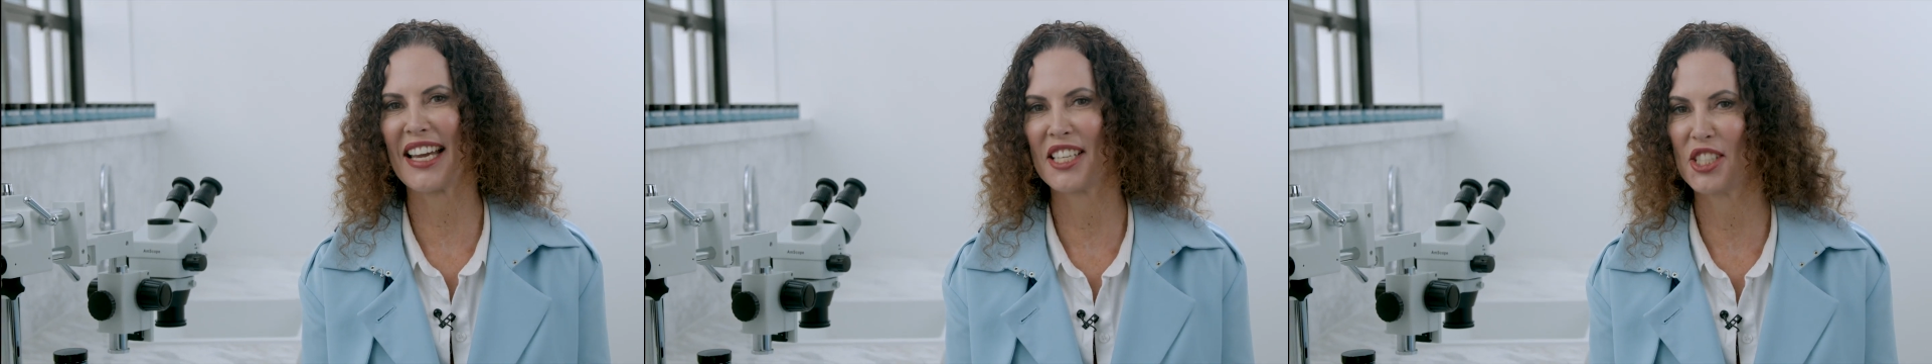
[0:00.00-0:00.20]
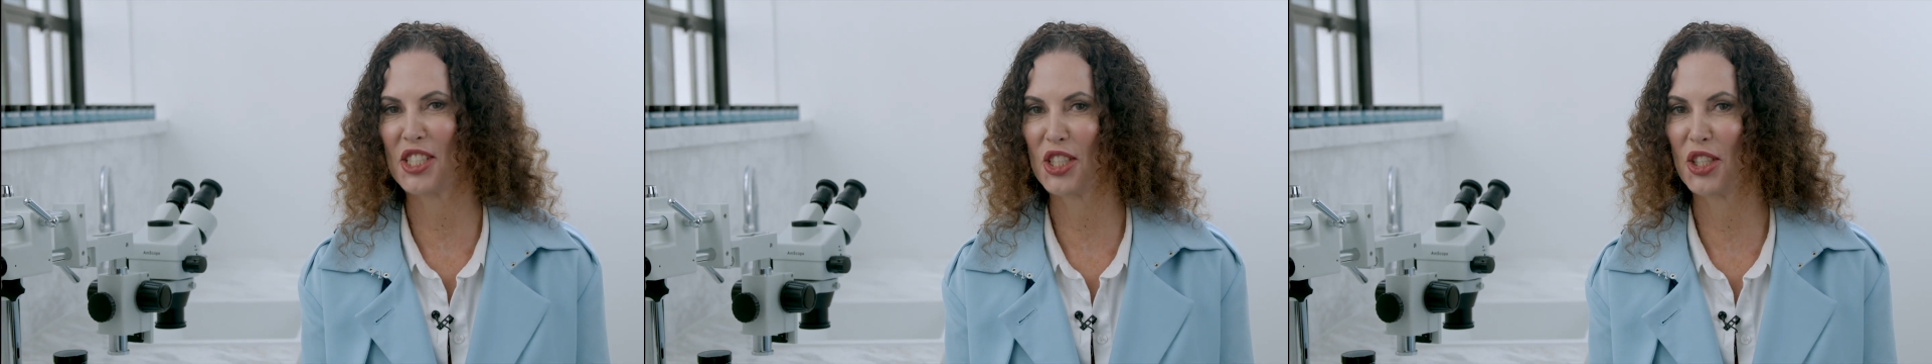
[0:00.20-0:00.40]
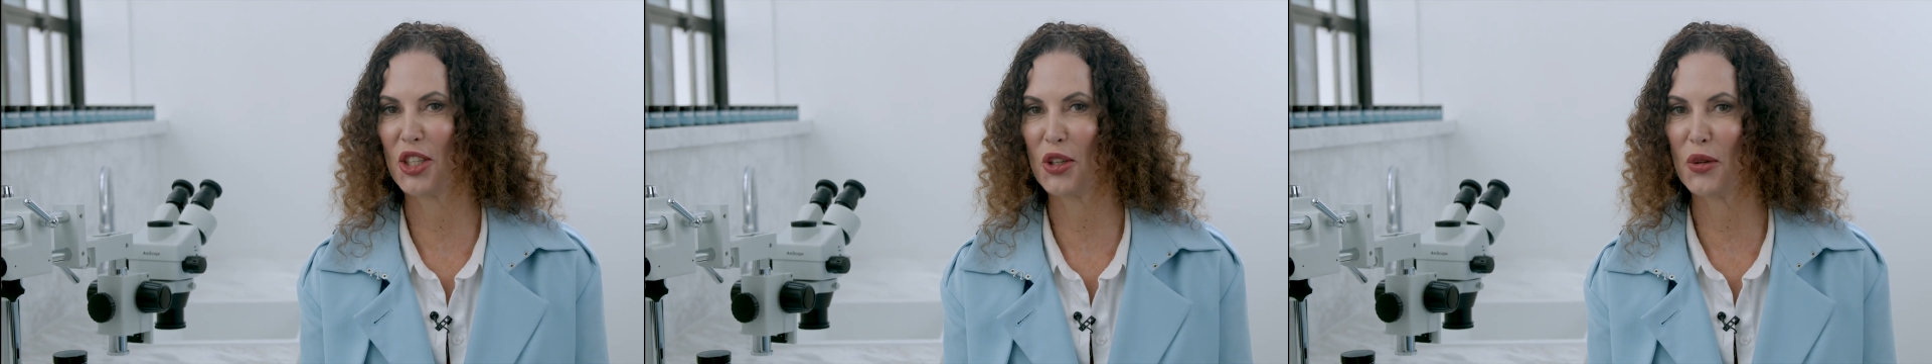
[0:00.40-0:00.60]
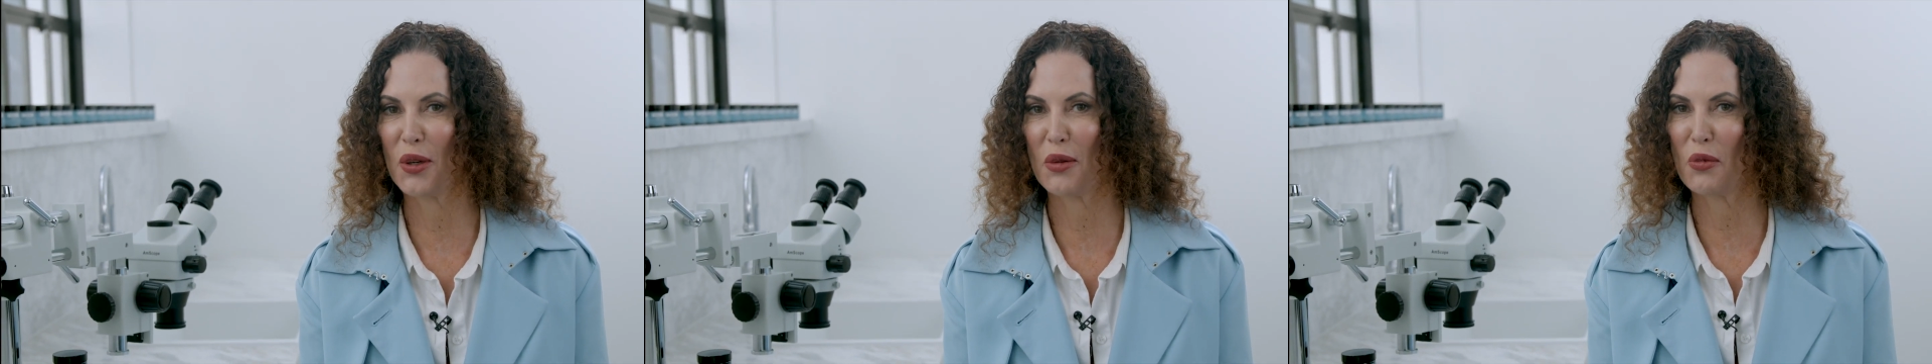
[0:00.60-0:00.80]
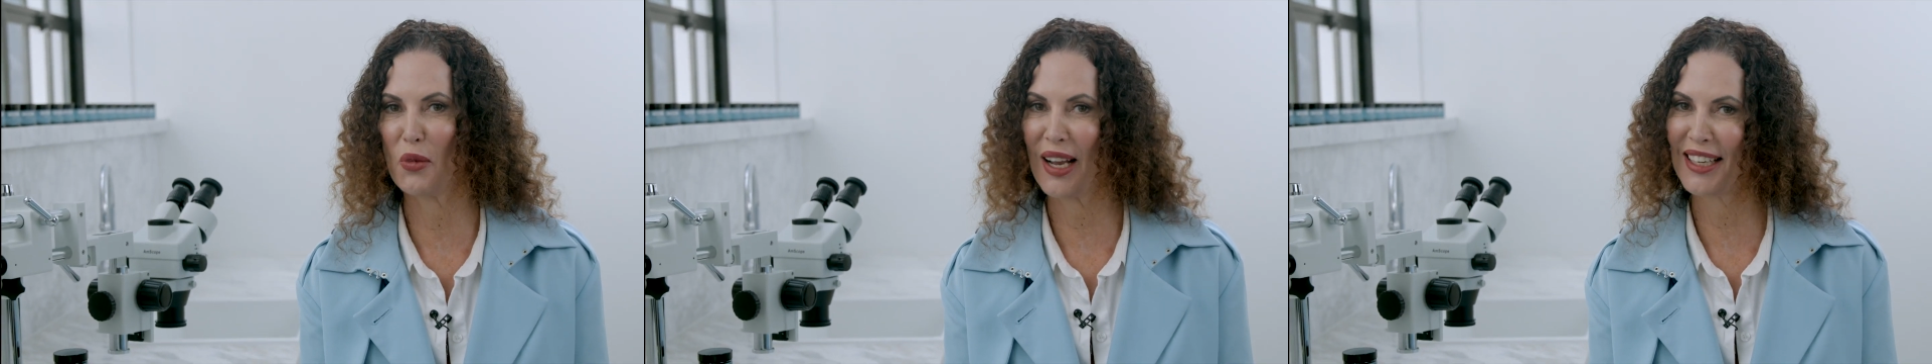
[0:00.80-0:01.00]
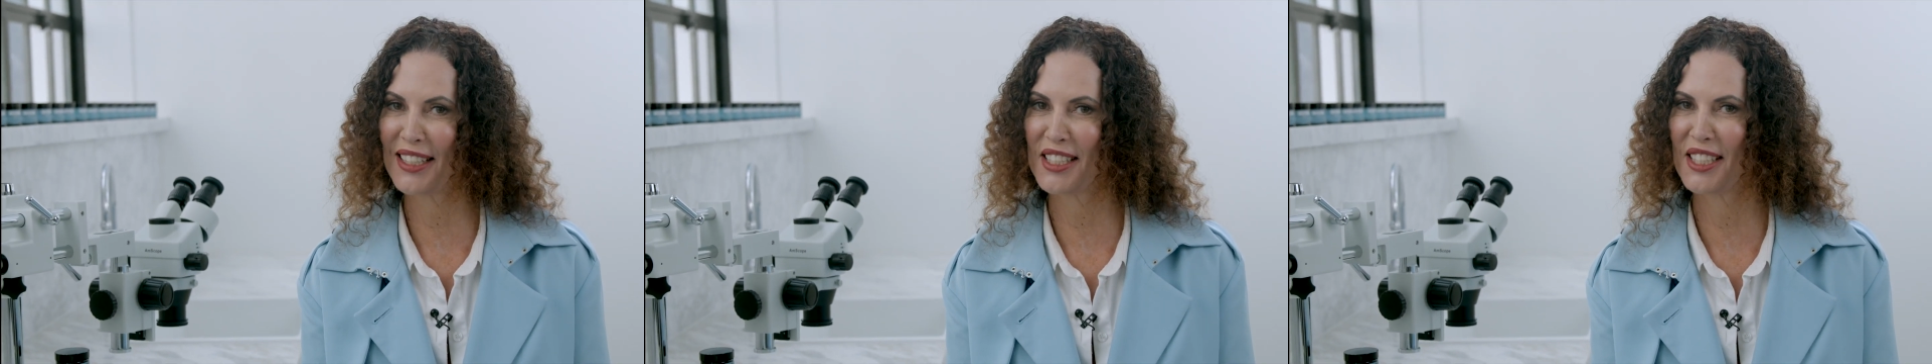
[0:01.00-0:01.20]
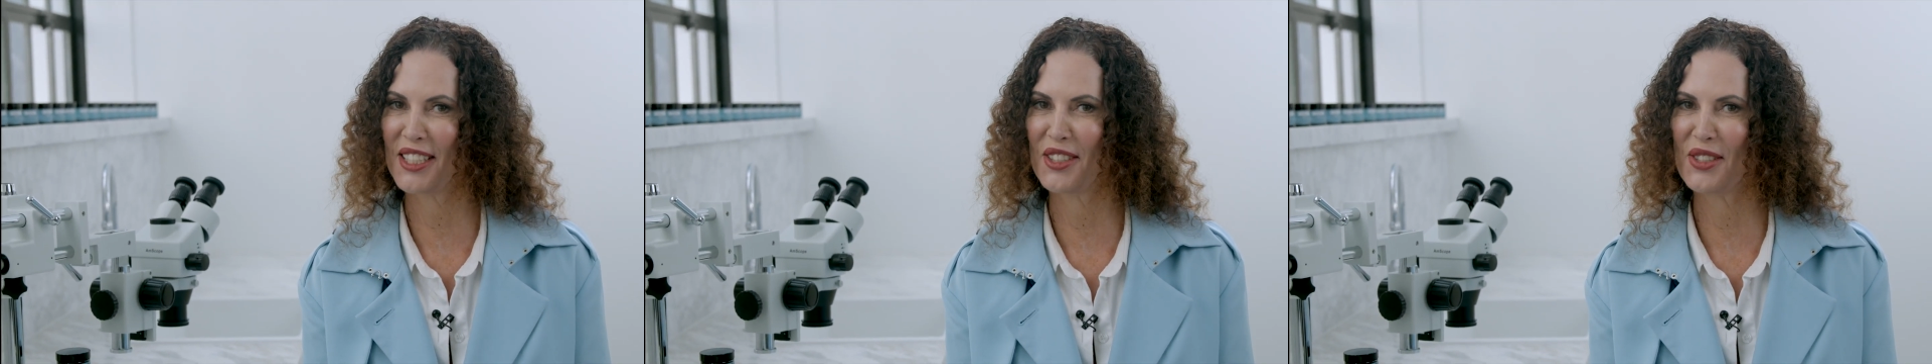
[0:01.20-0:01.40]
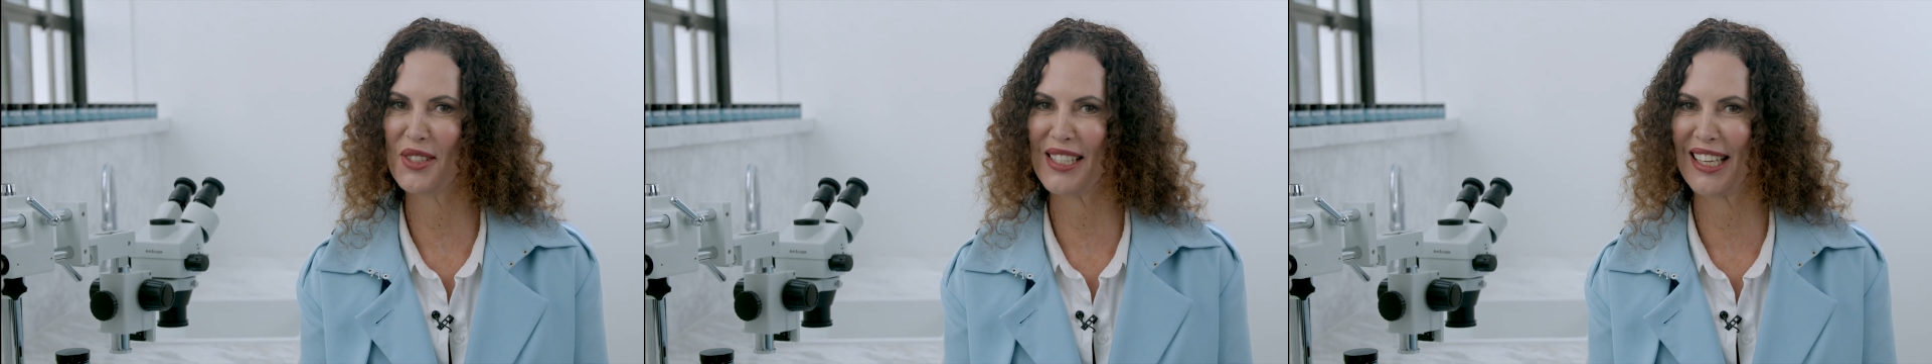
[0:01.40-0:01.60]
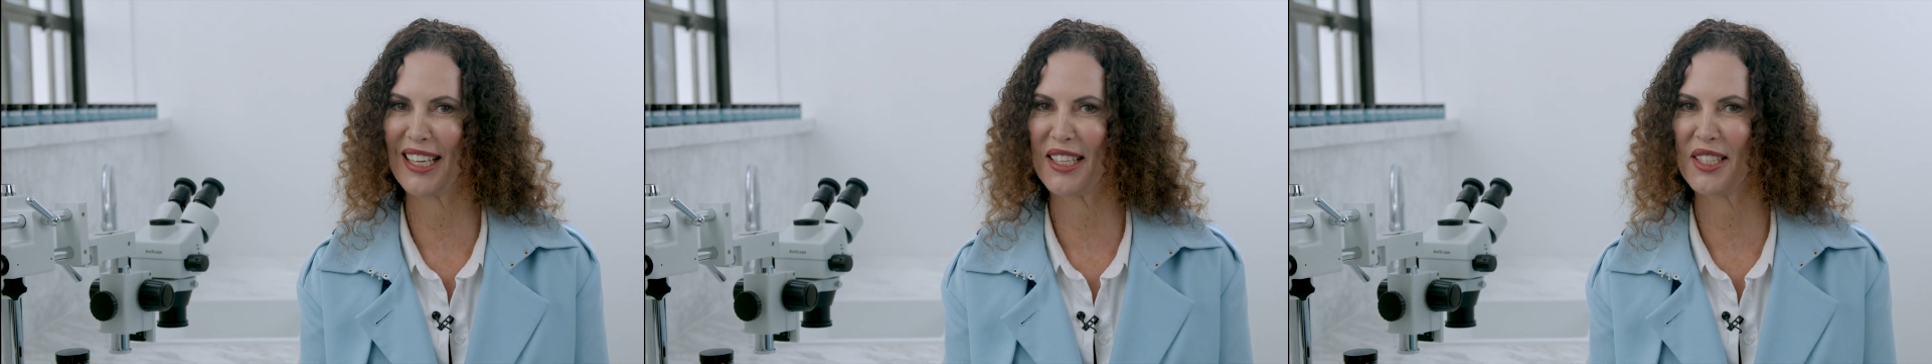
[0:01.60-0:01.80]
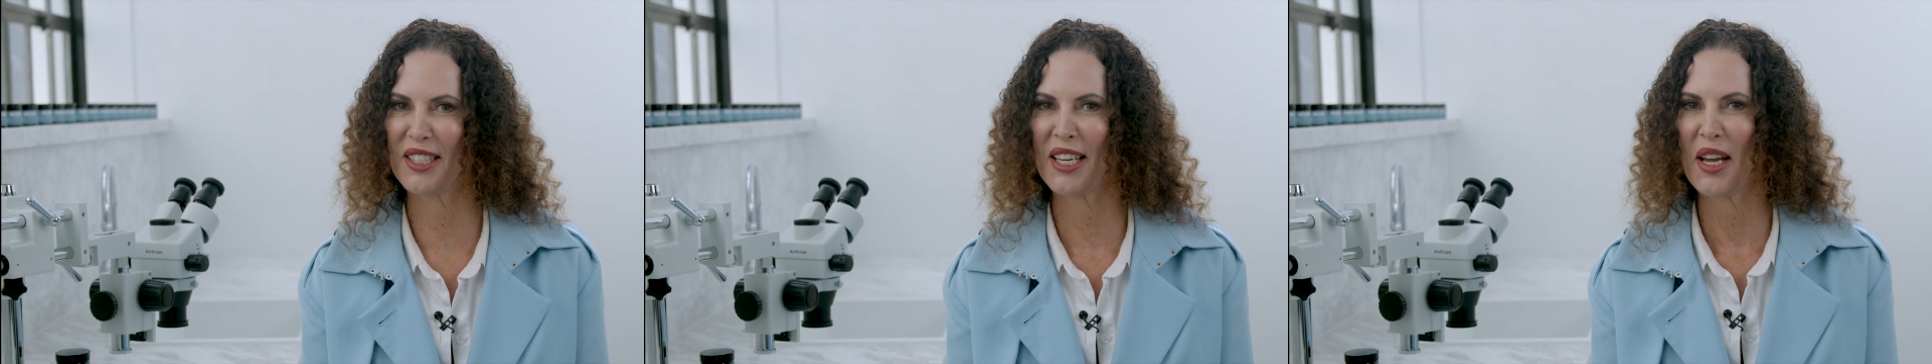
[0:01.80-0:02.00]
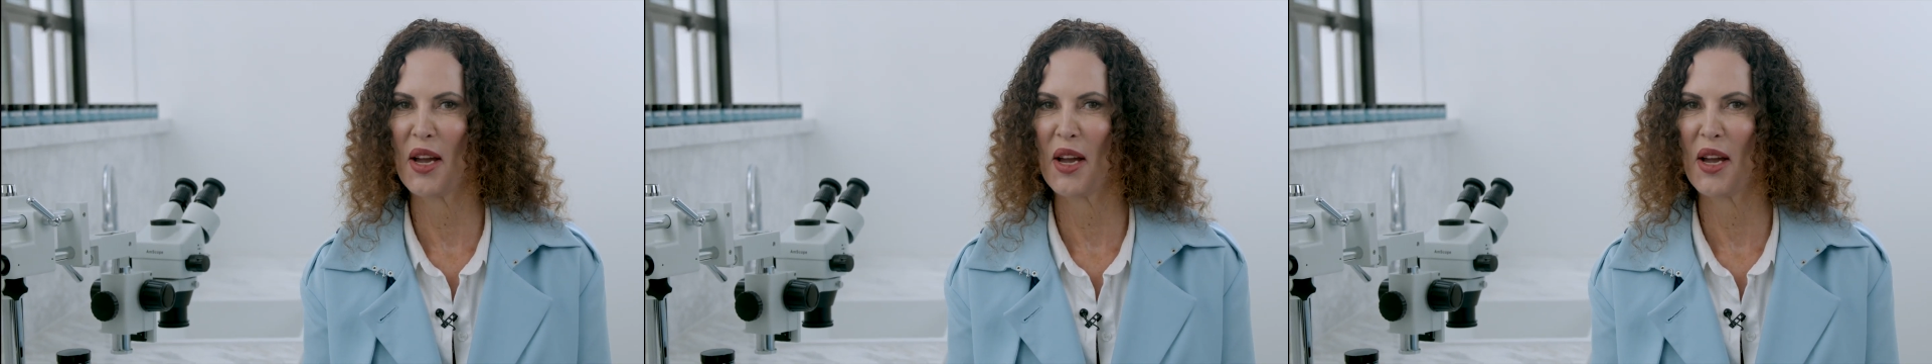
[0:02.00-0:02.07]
HQ in Wellington, New Zealand.